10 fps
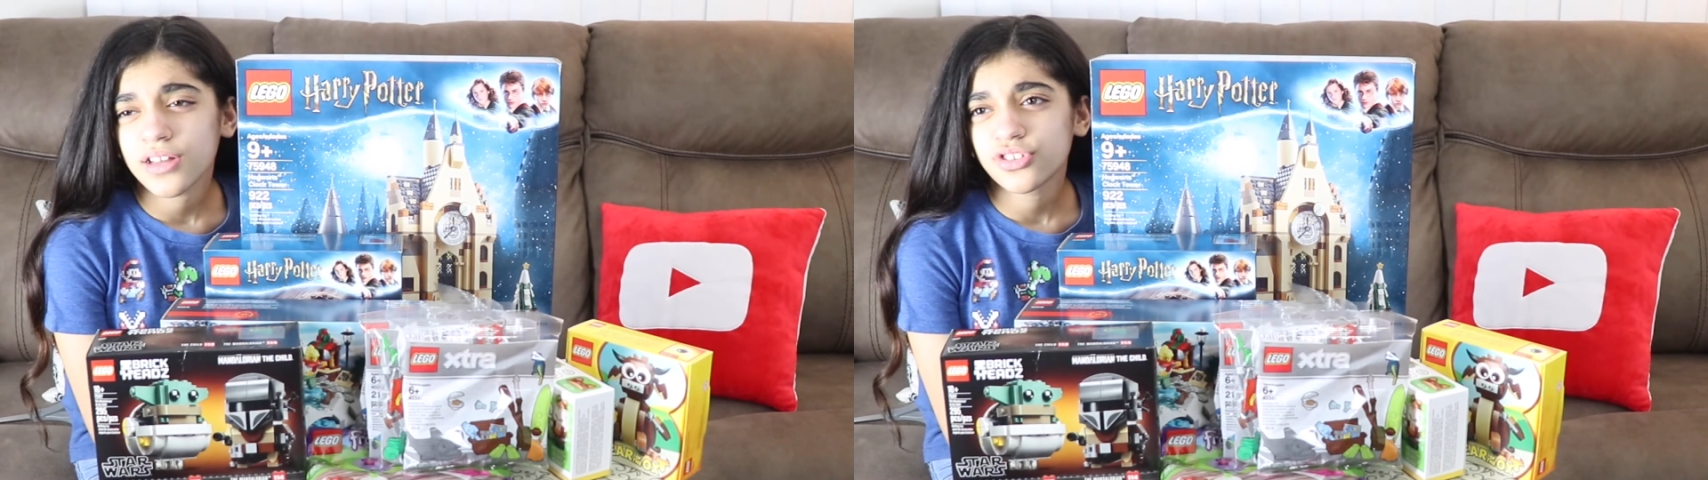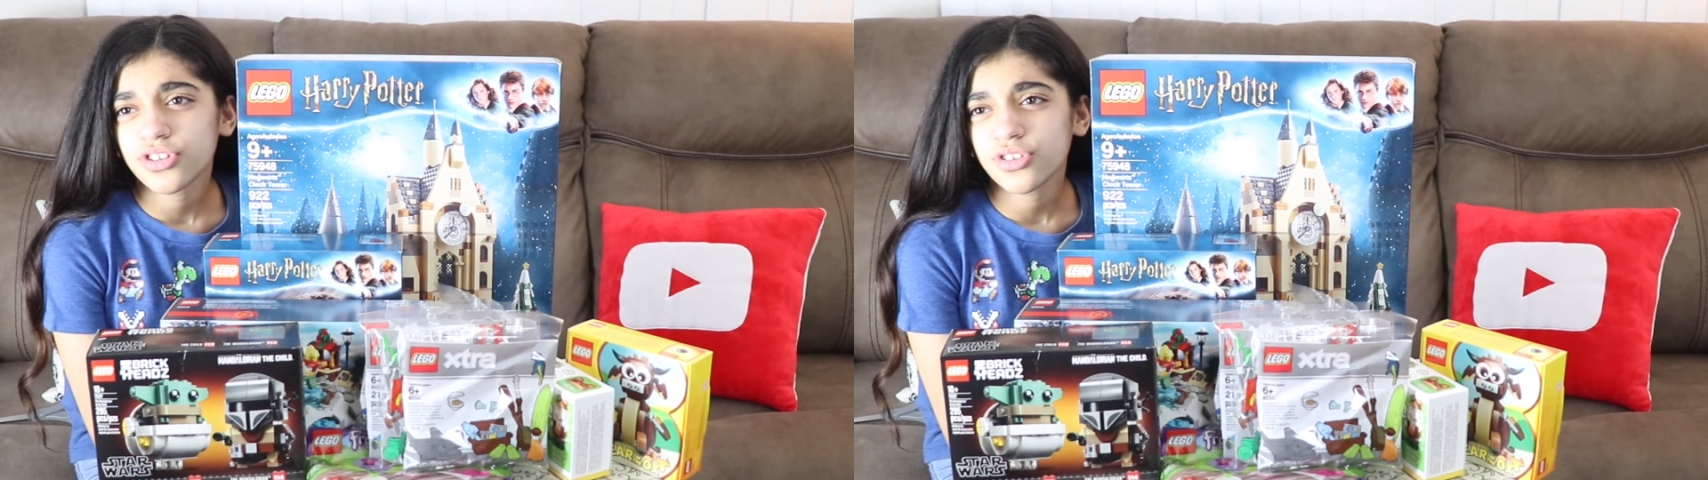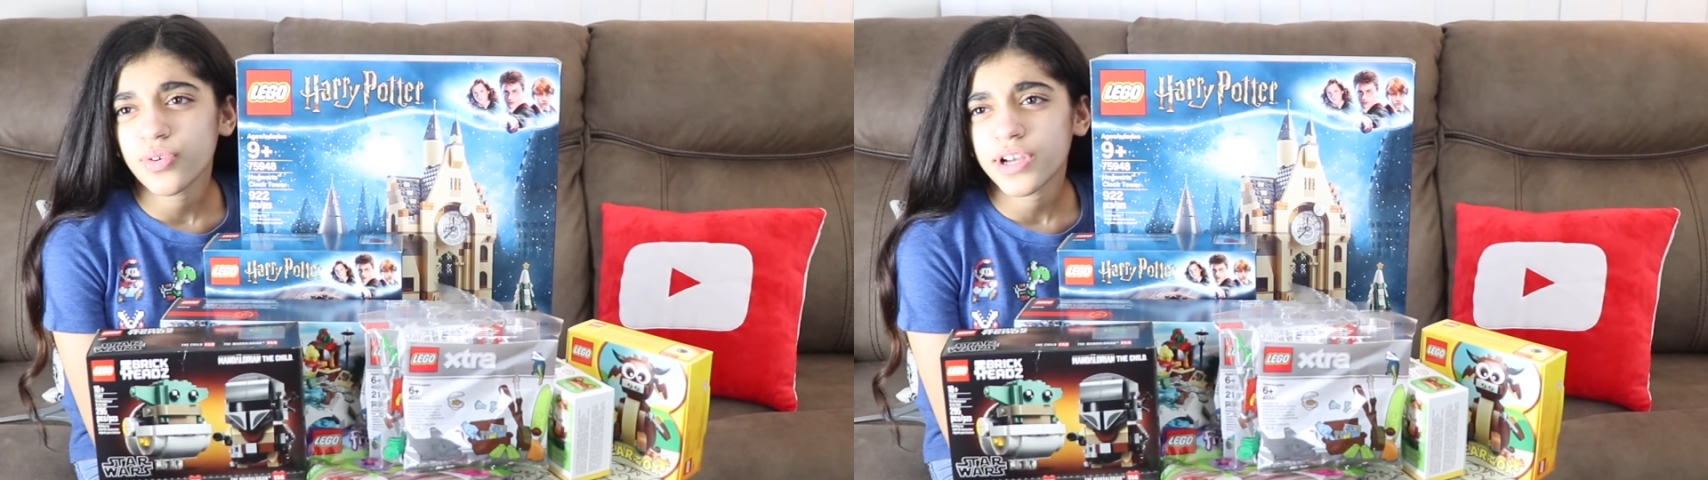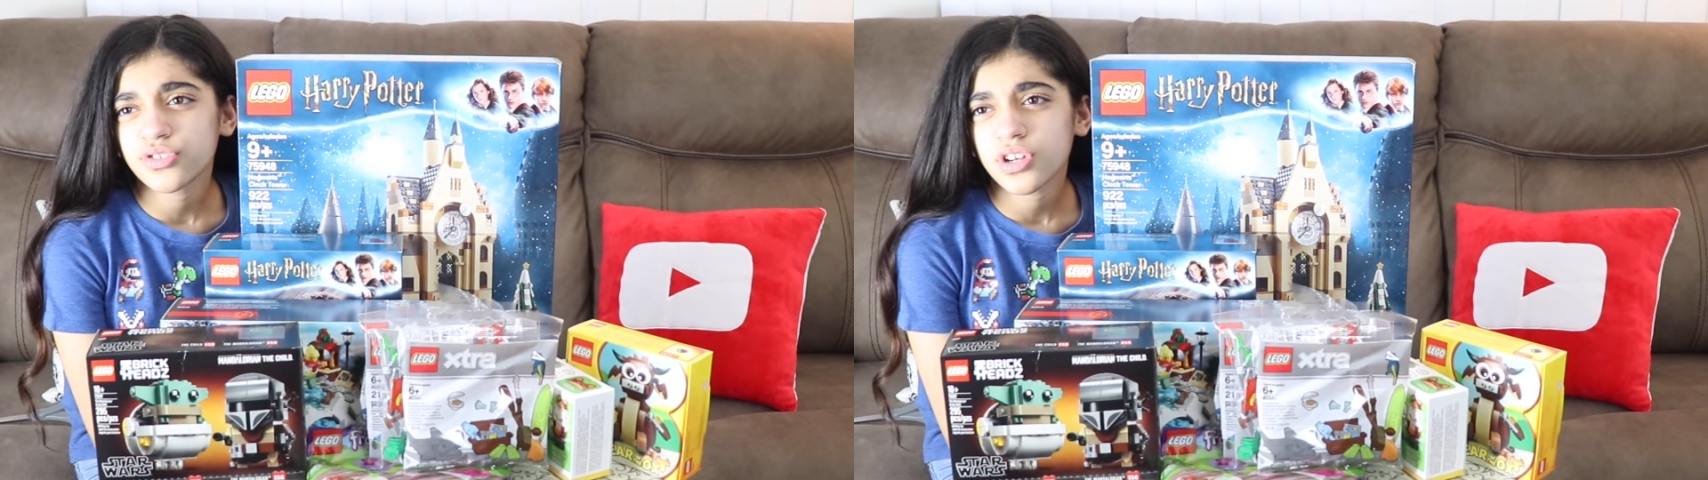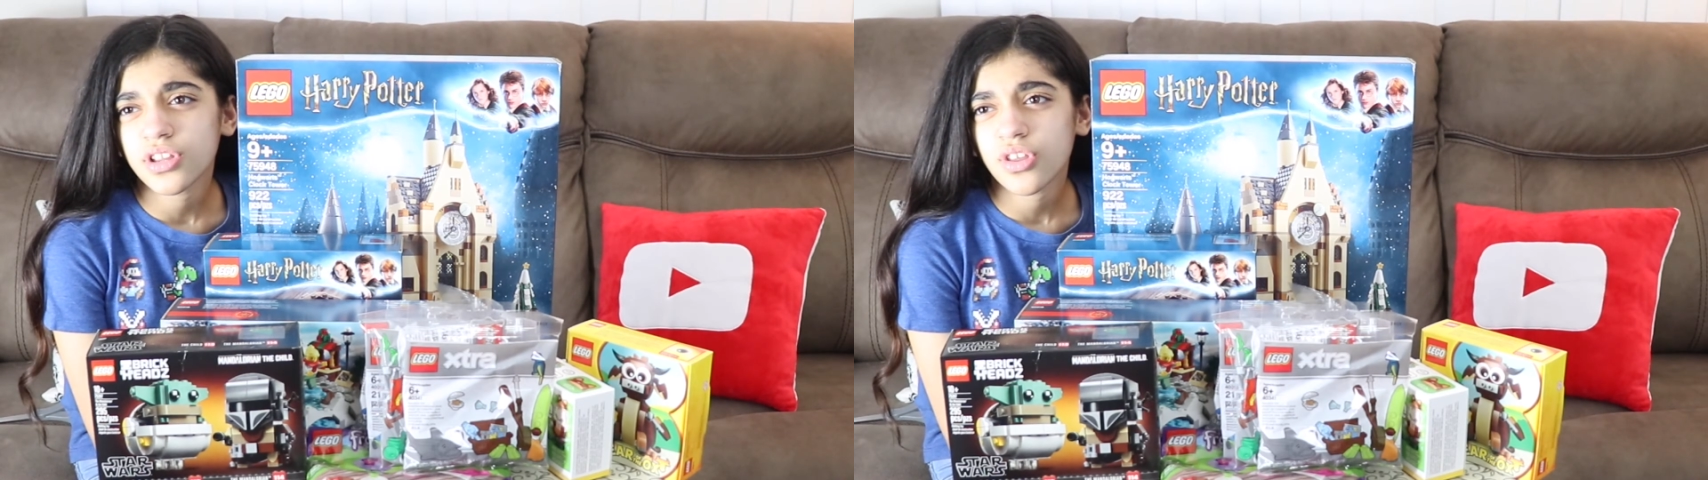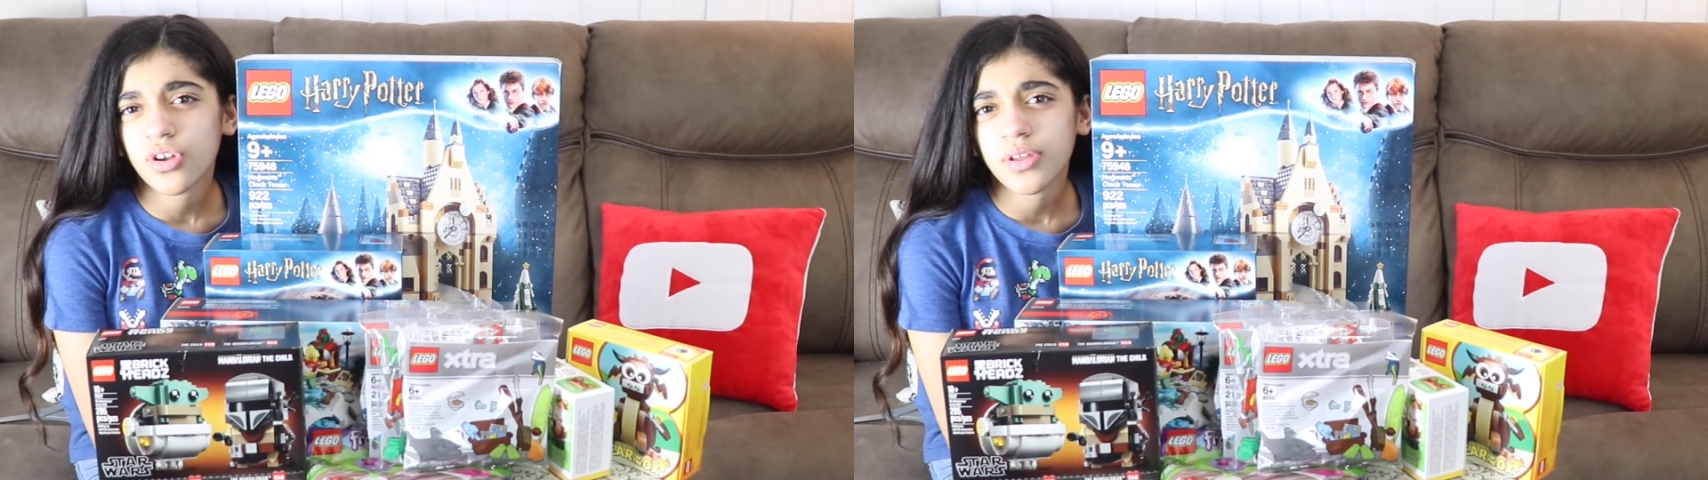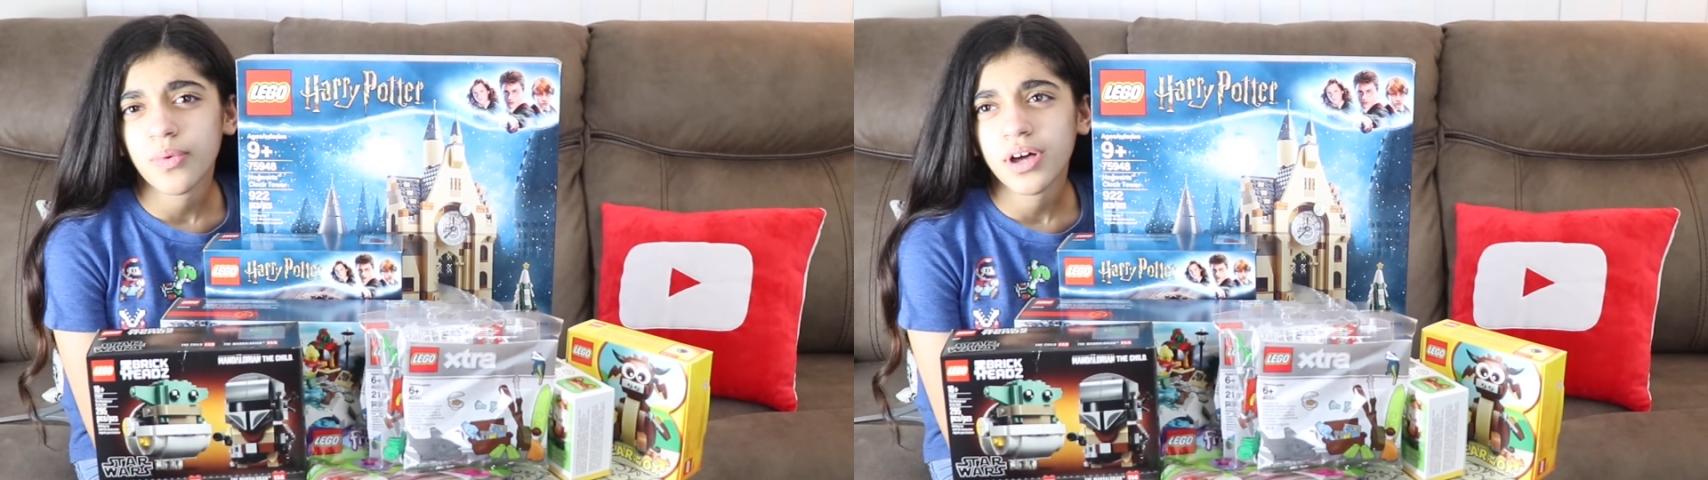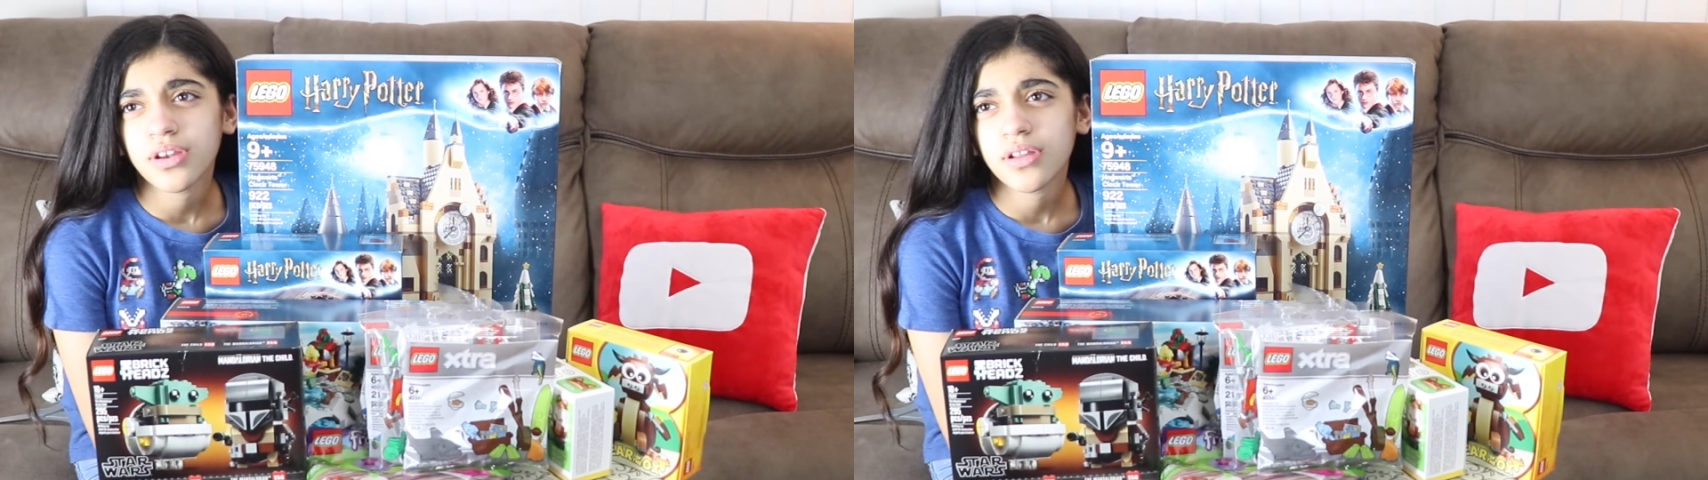just
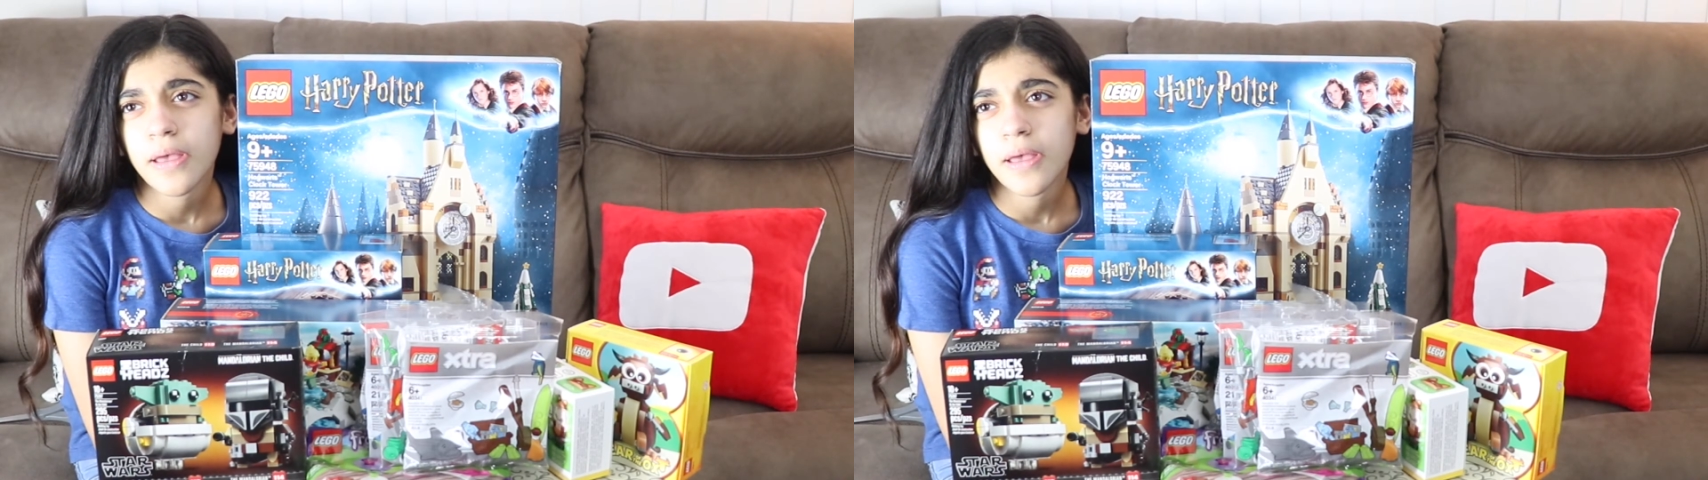231.